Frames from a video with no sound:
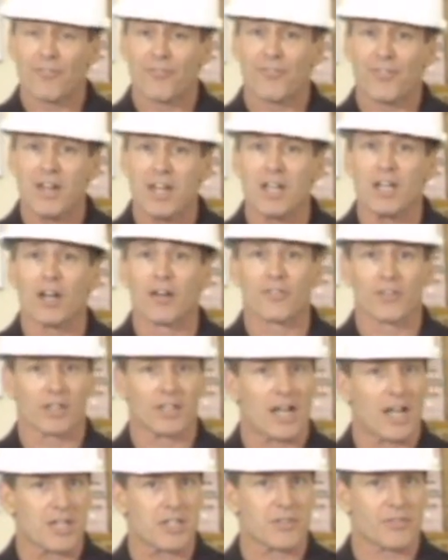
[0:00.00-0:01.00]
feet of a
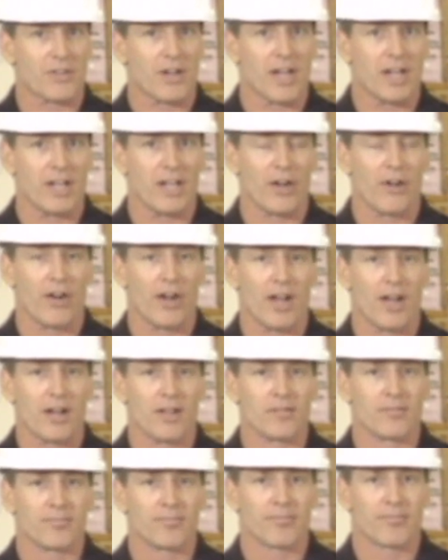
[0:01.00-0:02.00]
classified area.
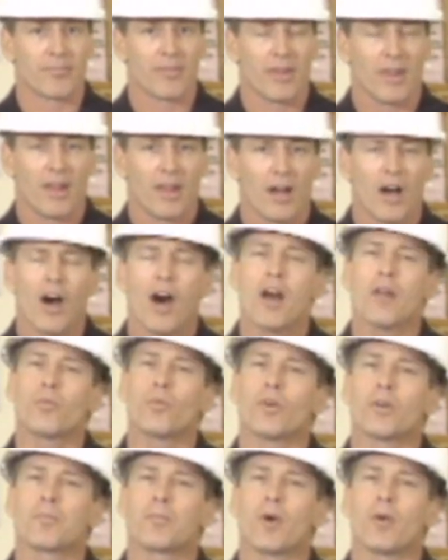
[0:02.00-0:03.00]
A hot
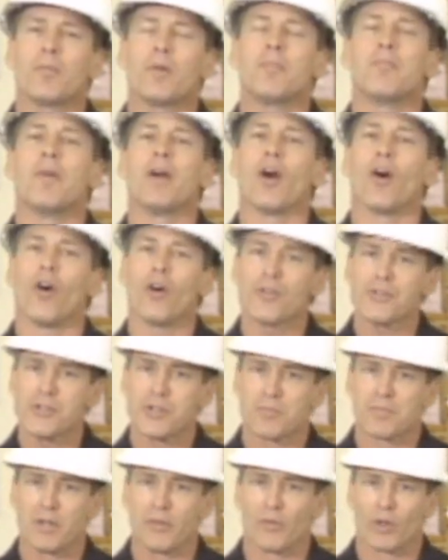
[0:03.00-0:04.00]
work permit may also
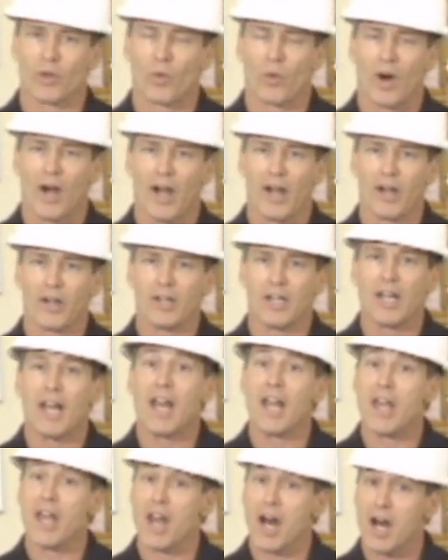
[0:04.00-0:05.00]
be required
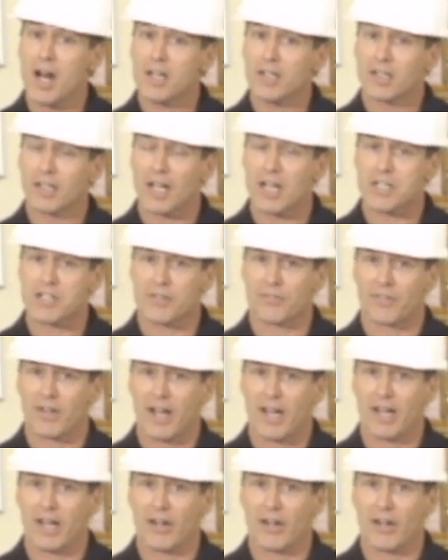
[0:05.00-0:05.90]
in non-classified